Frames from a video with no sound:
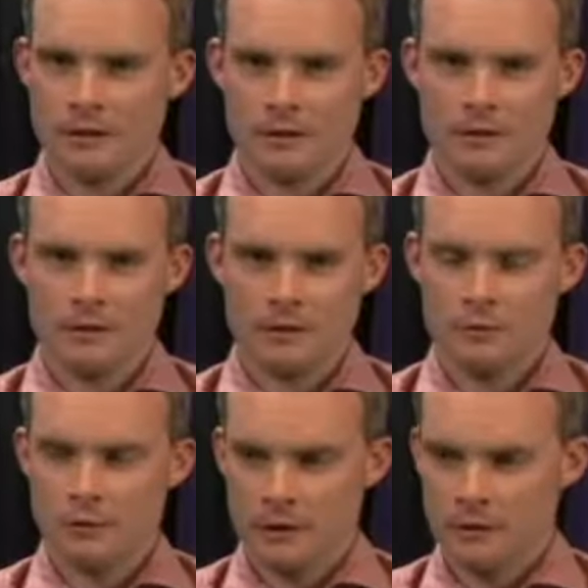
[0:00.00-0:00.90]
that's
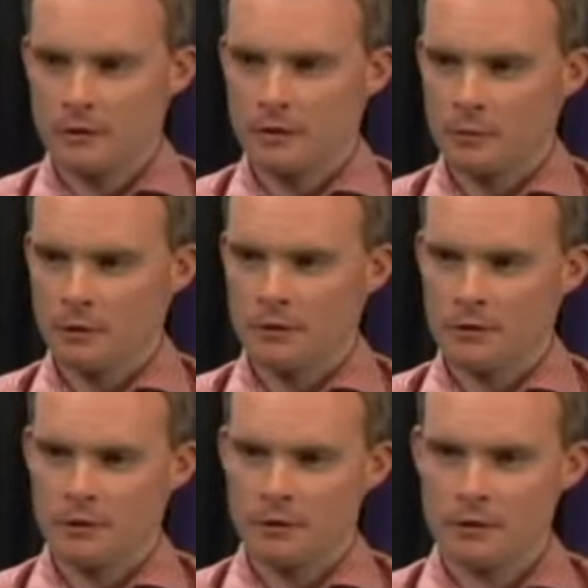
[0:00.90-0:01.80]
that's really interesting
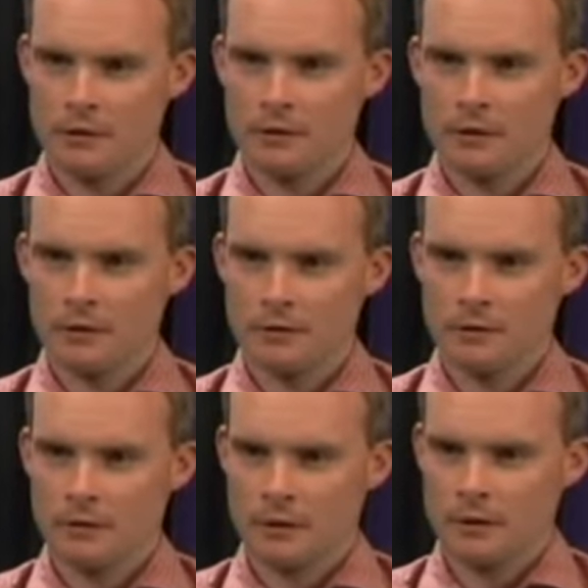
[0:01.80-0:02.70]
because there is a
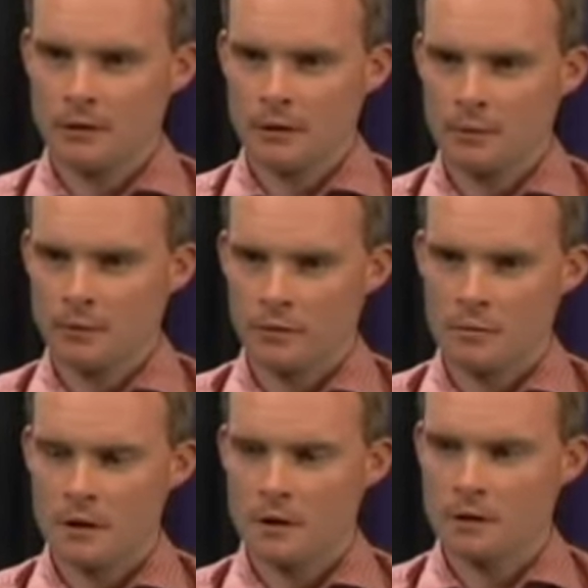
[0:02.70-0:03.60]
it seems to
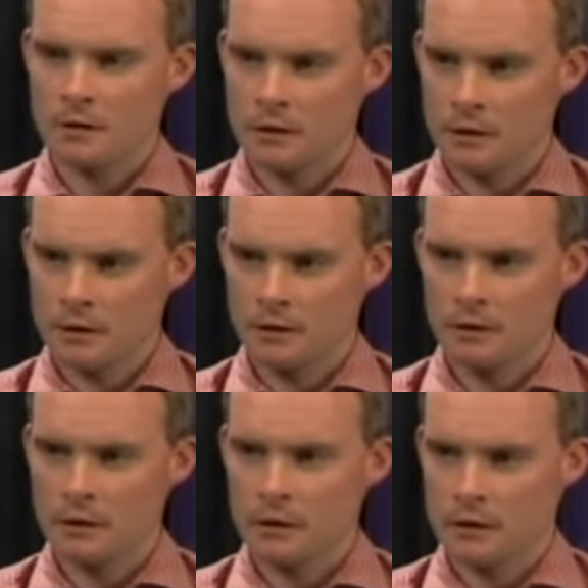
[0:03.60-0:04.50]
me that in our
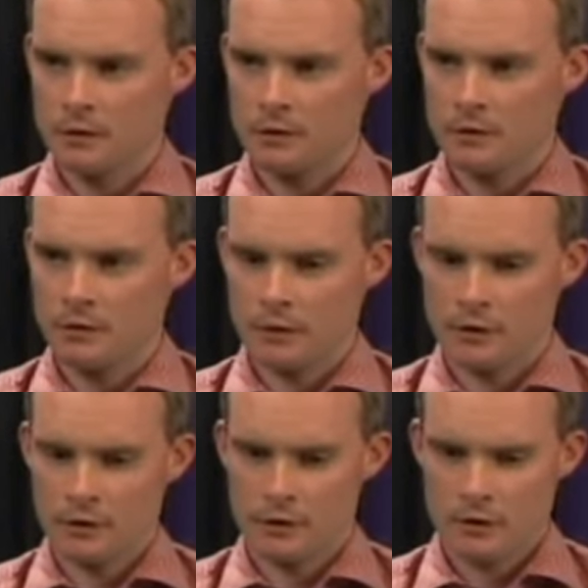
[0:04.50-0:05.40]
society there's a
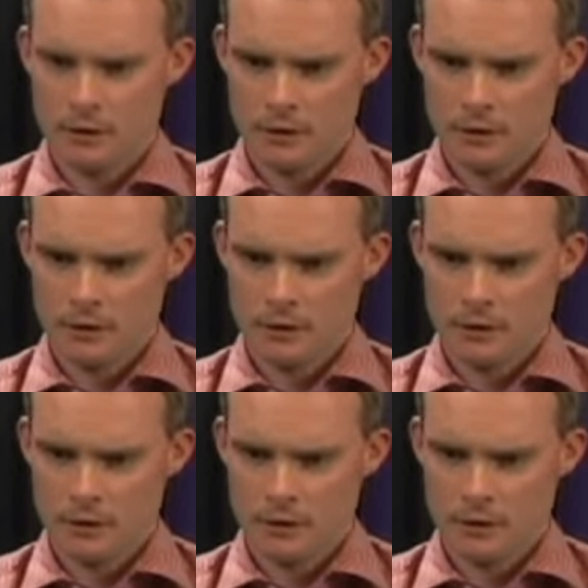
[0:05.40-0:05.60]
very